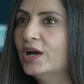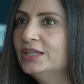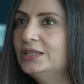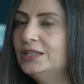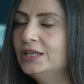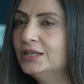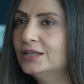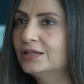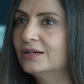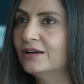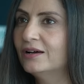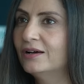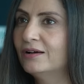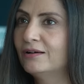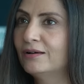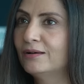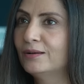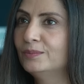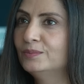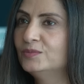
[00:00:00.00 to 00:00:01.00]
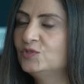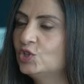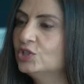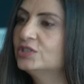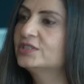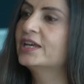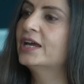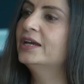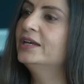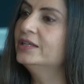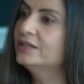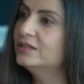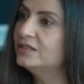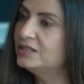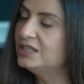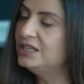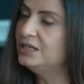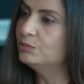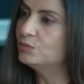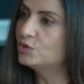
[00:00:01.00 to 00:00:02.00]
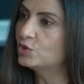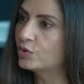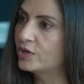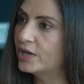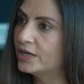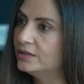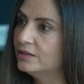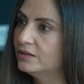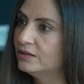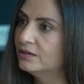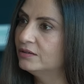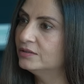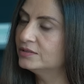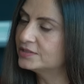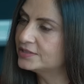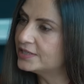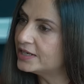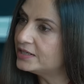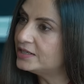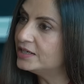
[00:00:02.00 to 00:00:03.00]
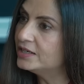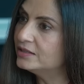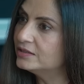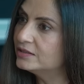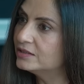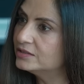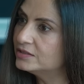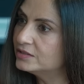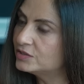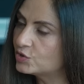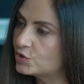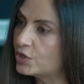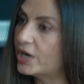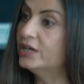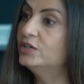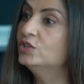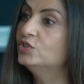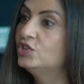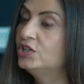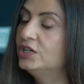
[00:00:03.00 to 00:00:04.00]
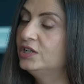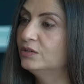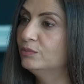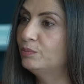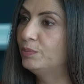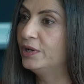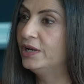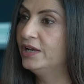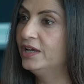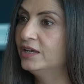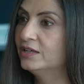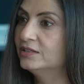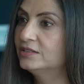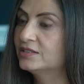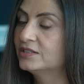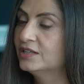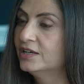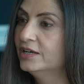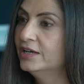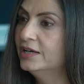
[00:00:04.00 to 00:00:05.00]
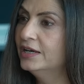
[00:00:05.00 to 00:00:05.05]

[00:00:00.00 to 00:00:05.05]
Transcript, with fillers: i think um, just getting the team together setting the strategy in place